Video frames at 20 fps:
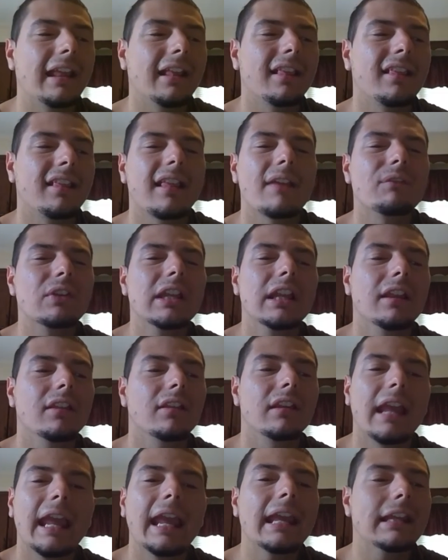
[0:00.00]
70s
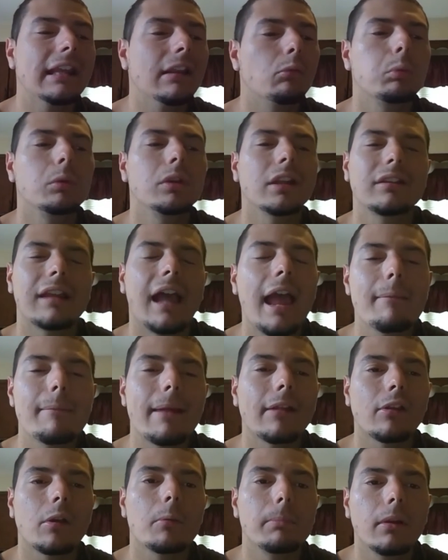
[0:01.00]
and 80s when the time
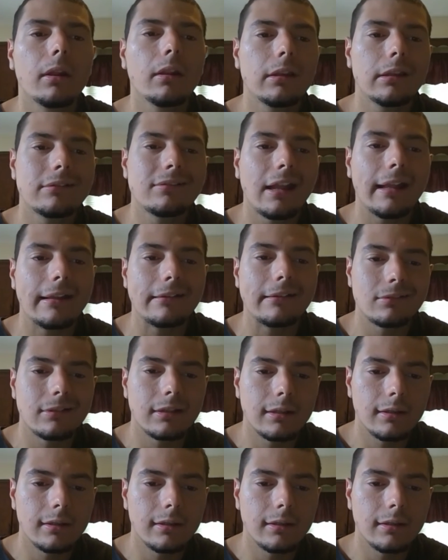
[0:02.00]
has completely changed.